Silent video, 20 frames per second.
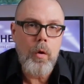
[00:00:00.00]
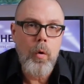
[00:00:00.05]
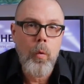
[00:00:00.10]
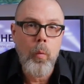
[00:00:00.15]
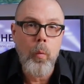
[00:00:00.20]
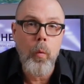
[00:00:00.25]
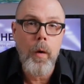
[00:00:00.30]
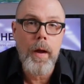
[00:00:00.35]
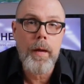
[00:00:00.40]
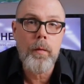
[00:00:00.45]

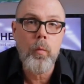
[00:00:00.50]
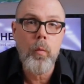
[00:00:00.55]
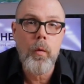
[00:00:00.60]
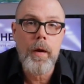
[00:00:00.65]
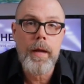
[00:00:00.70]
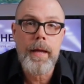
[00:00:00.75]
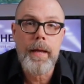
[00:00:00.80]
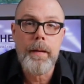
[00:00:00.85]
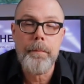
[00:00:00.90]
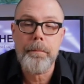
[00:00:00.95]
When
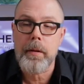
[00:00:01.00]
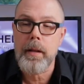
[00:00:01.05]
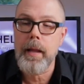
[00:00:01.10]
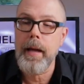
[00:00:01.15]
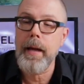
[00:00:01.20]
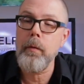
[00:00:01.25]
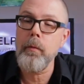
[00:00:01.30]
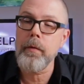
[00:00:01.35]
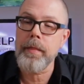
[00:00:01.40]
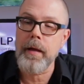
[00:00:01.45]
we
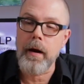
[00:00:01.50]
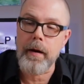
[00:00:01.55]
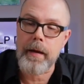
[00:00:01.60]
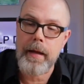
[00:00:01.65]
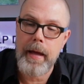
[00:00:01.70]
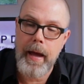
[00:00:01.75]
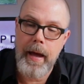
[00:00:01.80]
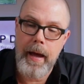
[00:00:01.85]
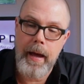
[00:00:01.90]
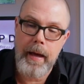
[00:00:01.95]
play with our
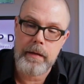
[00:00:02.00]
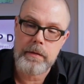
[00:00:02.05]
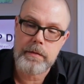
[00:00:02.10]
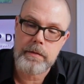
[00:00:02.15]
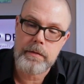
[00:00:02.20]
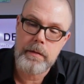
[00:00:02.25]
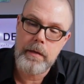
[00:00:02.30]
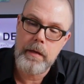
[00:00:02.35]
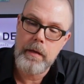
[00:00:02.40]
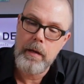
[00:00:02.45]

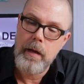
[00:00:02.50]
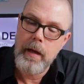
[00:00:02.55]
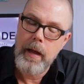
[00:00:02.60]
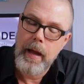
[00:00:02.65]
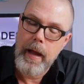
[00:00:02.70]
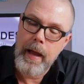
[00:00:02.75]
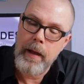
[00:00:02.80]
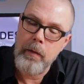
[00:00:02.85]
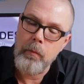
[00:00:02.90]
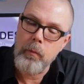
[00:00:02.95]
cats
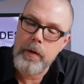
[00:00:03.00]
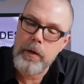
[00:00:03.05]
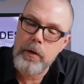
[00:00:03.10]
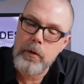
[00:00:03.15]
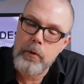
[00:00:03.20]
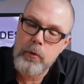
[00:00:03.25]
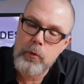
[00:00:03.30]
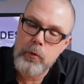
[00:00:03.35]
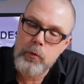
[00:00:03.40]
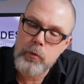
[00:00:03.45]
and we
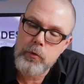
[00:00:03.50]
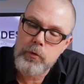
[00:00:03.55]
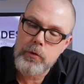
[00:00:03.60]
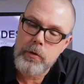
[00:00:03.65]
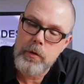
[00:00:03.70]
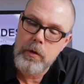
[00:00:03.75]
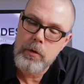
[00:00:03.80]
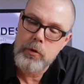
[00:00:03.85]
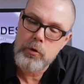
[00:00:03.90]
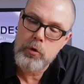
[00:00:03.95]
use
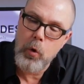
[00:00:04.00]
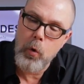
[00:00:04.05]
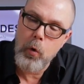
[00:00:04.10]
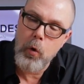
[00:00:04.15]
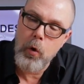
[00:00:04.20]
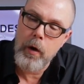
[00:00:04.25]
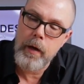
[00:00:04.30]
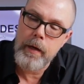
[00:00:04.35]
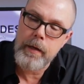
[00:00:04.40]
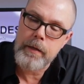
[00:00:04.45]

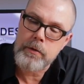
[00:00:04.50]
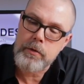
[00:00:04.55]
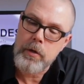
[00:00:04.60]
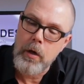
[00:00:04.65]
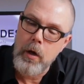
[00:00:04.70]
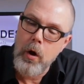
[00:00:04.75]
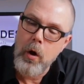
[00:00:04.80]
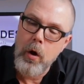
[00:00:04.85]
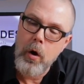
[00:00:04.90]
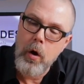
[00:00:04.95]
toys
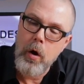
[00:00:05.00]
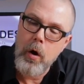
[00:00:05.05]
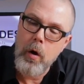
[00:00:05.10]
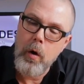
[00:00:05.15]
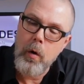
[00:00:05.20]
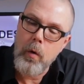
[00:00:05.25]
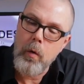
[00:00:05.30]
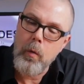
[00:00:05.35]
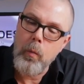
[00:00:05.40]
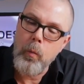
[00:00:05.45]

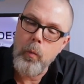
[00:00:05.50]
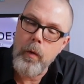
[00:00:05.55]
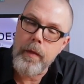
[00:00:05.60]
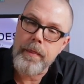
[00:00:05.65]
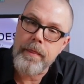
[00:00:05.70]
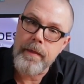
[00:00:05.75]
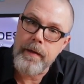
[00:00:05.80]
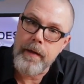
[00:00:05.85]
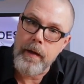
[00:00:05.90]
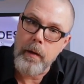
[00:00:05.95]

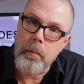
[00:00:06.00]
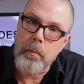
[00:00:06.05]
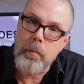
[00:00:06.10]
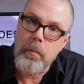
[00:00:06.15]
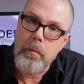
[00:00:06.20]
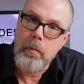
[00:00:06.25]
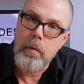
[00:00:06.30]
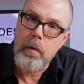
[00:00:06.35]
with them,